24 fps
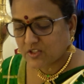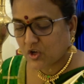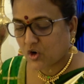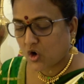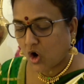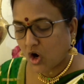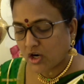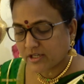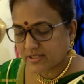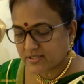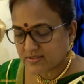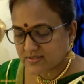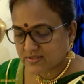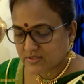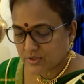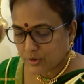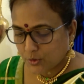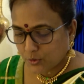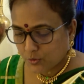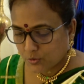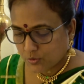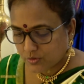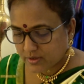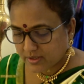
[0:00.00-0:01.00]
the goddess
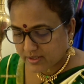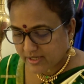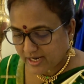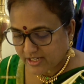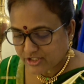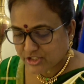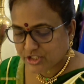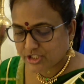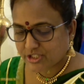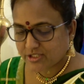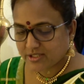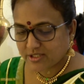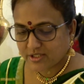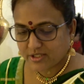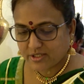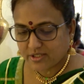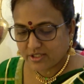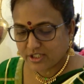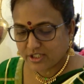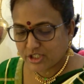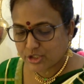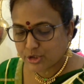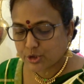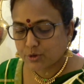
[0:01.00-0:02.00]
who crushed
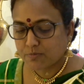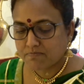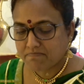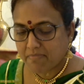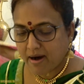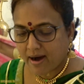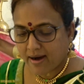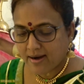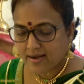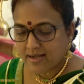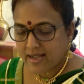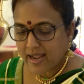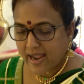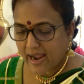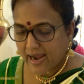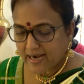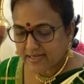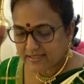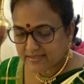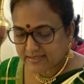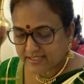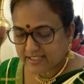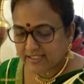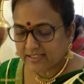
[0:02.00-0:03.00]
Nishumbha
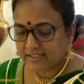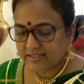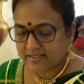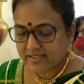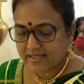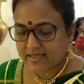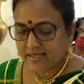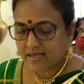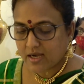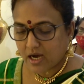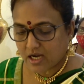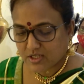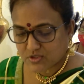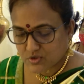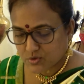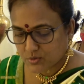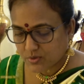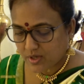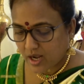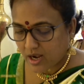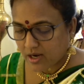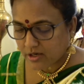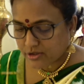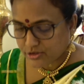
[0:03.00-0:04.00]
and killed the
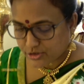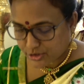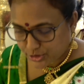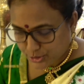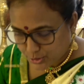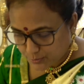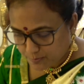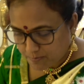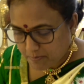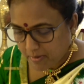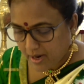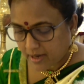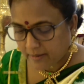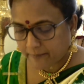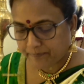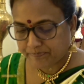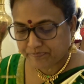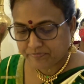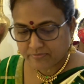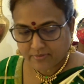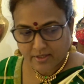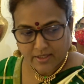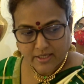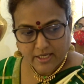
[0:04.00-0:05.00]
Asura Shumbha.
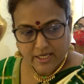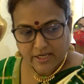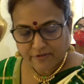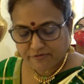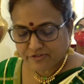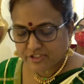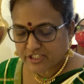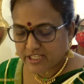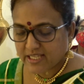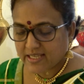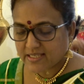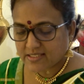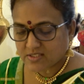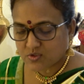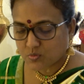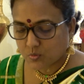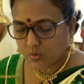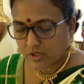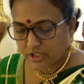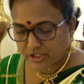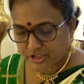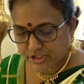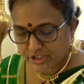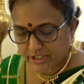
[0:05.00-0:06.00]
If she is
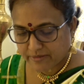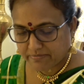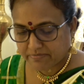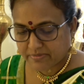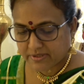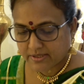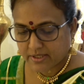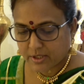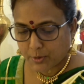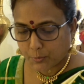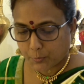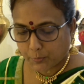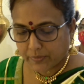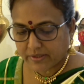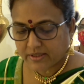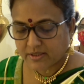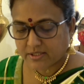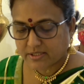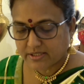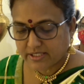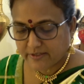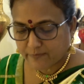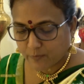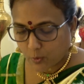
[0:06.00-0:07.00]
worshipped
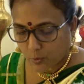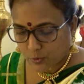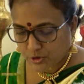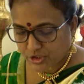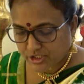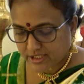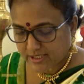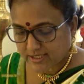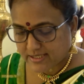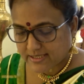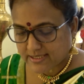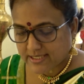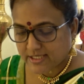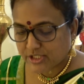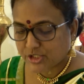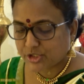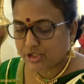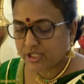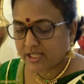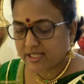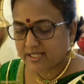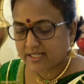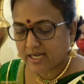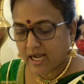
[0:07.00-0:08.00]
with devotion,
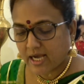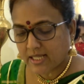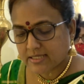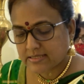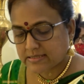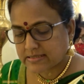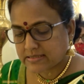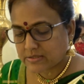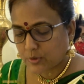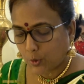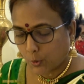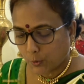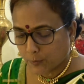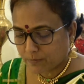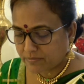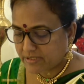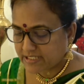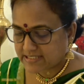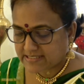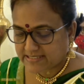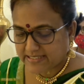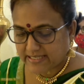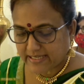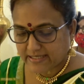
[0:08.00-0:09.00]
she grants
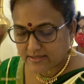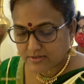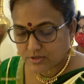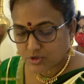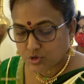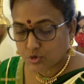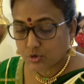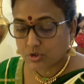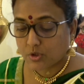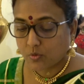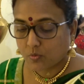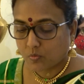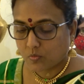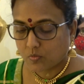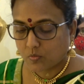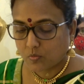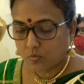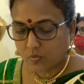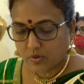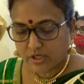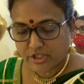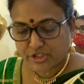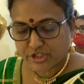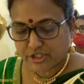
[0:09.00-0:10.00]
omniscience to the
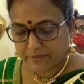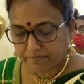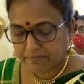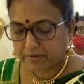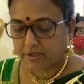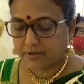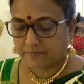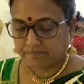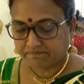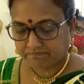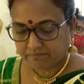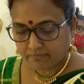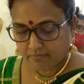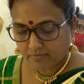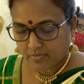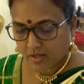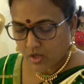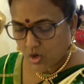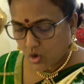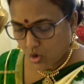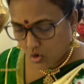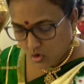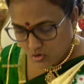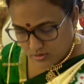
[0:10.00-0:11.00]
worshipper.
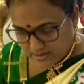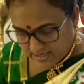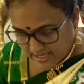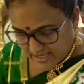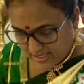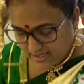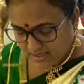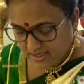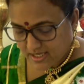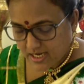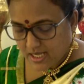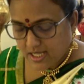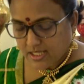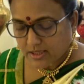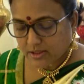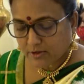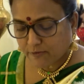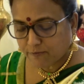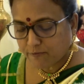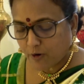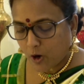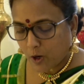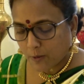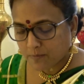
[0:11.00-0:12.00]
O king, the
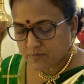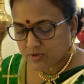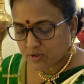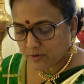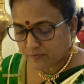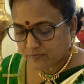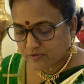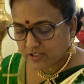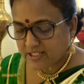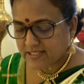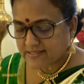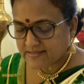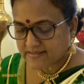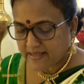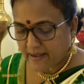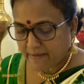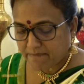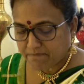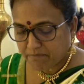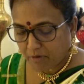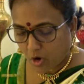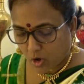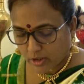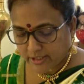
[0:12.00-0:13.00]
forms of these
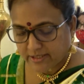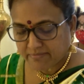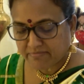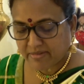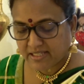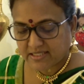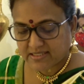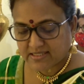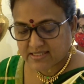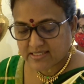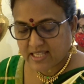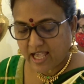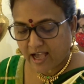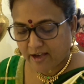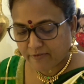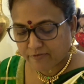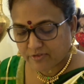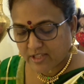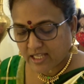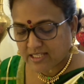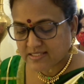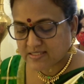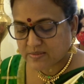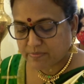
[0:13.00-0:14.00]
embodiments have
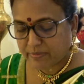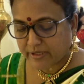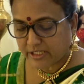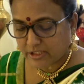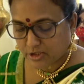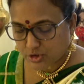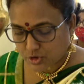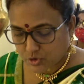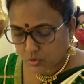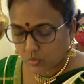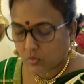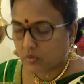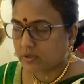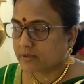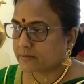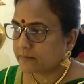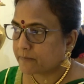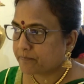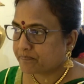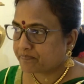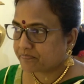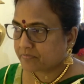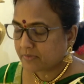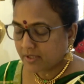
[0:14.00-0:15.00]
thus been told.
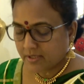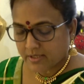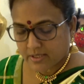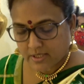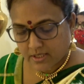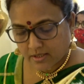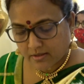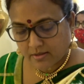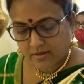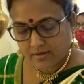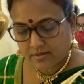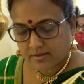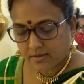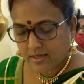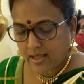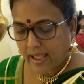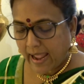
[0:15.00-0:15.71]
Hear